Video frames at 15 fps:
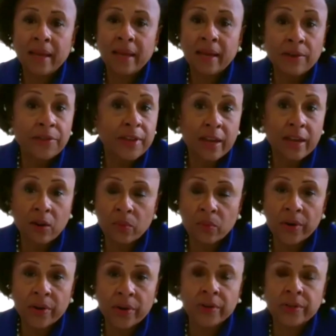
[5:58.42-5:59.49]
healthcare
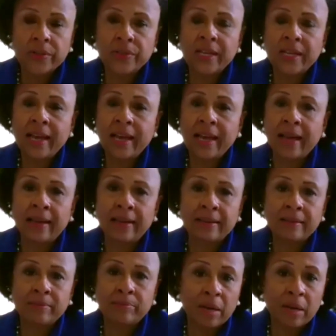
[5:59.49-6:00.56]
workers
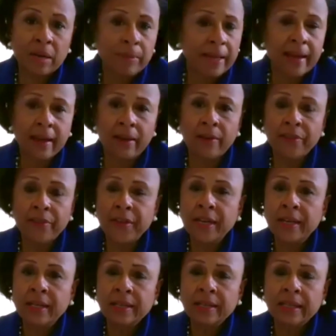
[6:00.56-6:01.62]
and public health
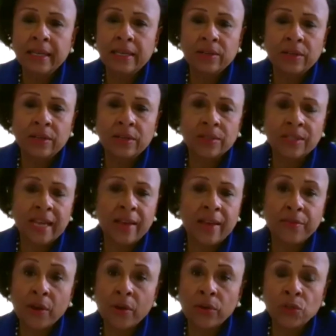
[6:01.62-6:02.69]
leaders
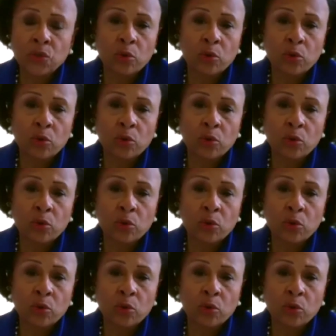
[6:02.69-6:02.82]
and those who are